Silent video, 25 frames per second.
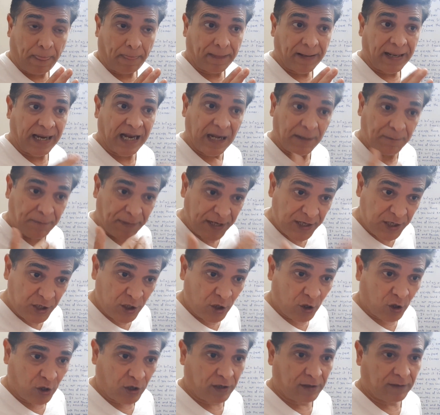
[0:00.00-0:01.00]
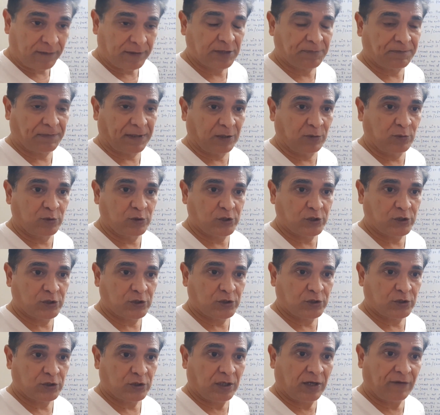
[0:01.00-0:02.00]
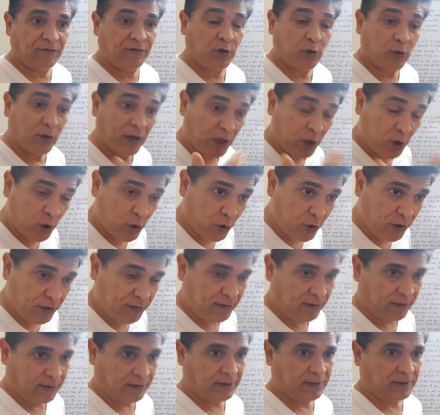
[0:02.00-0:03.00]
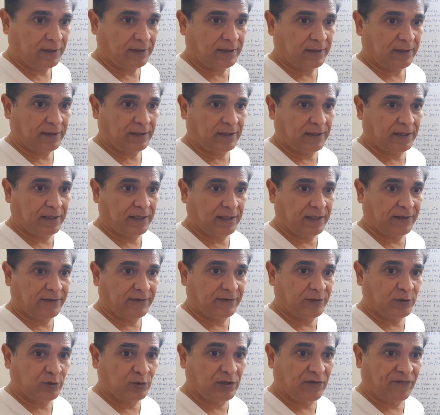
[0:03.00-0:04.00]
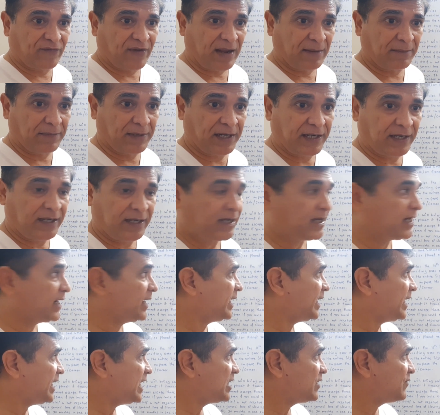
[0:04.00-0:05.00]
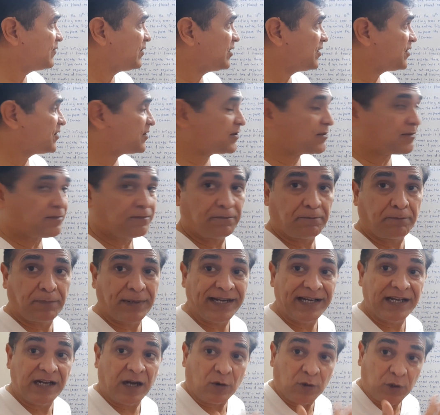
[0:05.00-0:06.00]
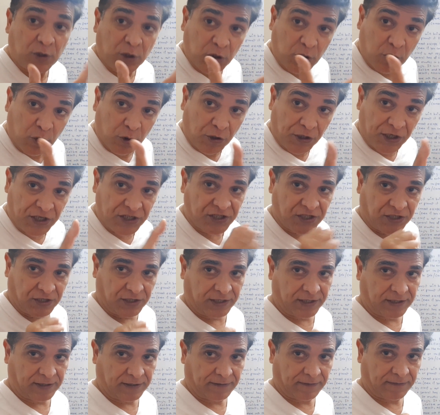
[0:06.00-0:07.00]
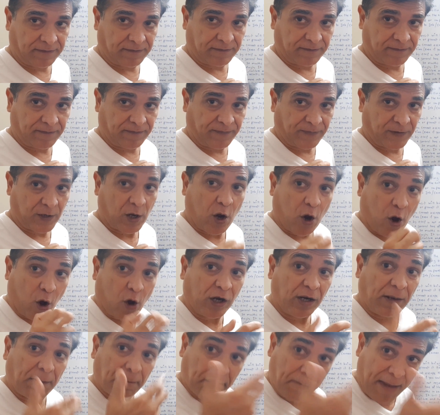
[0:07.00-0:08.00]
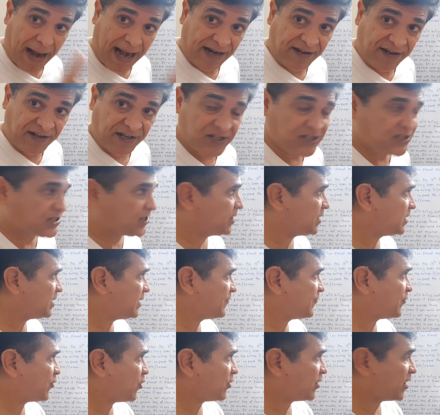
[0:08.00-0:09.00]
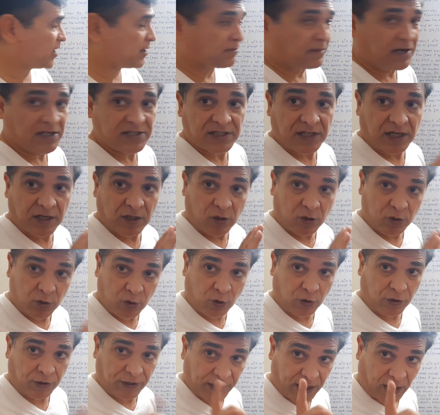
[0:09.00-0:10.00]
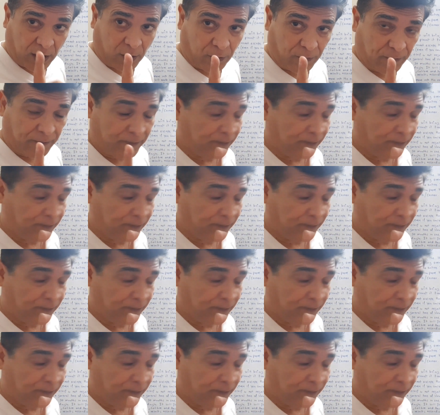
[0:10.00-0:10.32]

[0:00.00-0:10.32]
helping your spouse, if you are good to the family, it will bring out good result, or bad result if your karmas are not good. Now,